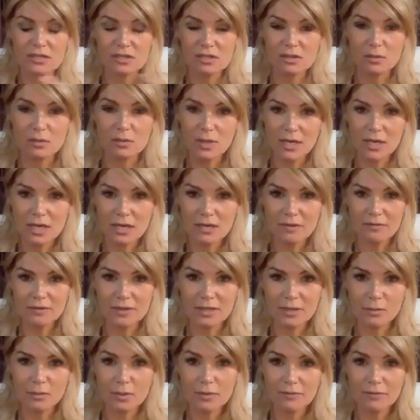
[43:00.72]
So we kind of
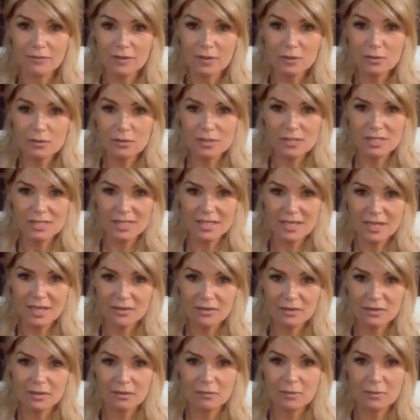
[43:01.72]
like, we fuse
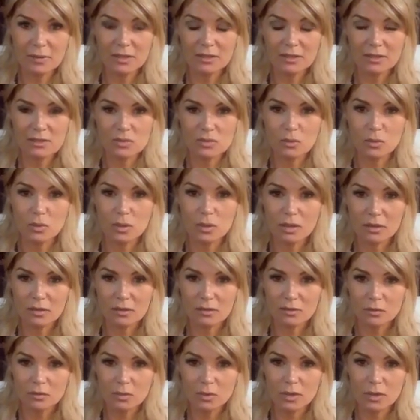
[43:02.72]
together, because we
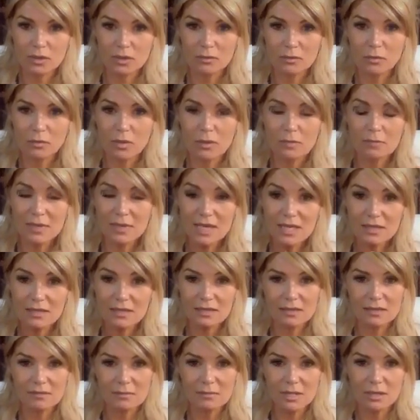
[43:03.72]
meet
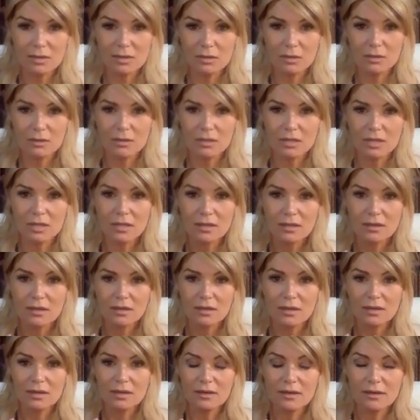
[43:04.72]
in the middle,
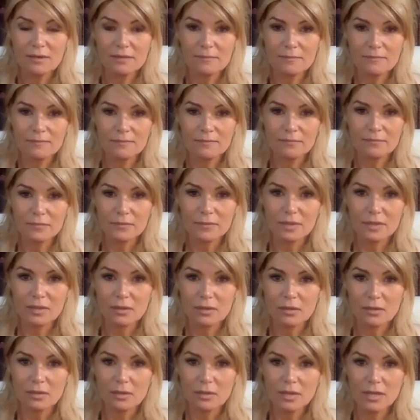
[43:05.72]
and
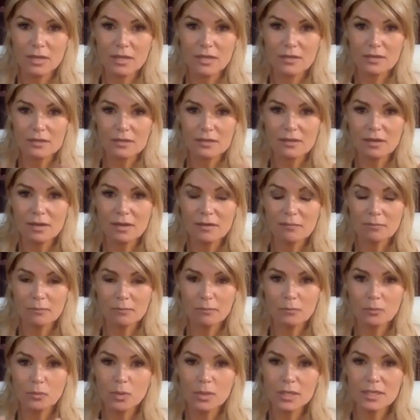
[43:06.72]

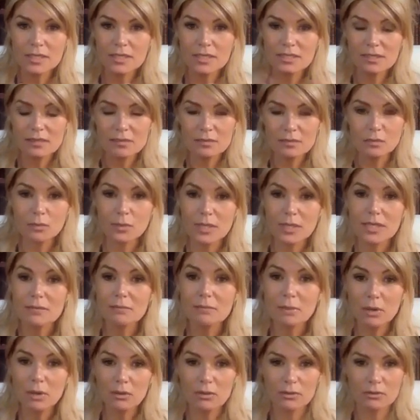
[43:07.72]
we need
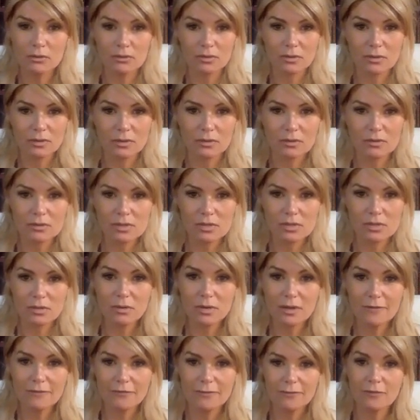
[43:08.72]
both. So
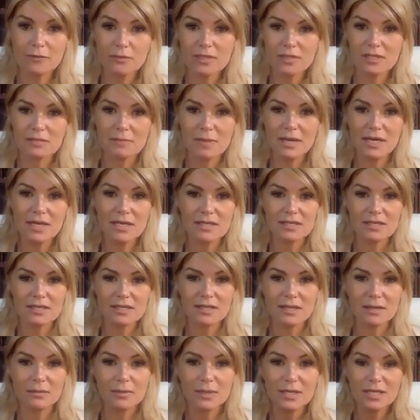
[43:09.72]
if food is medicine,
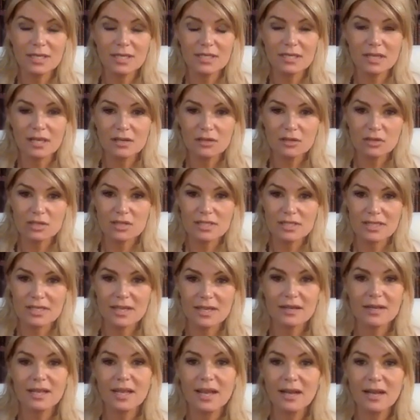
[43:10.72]
then we need to
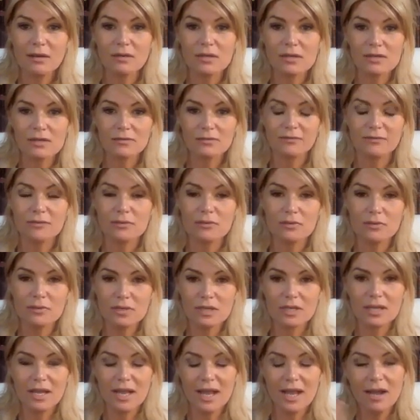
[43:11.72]
understand how is food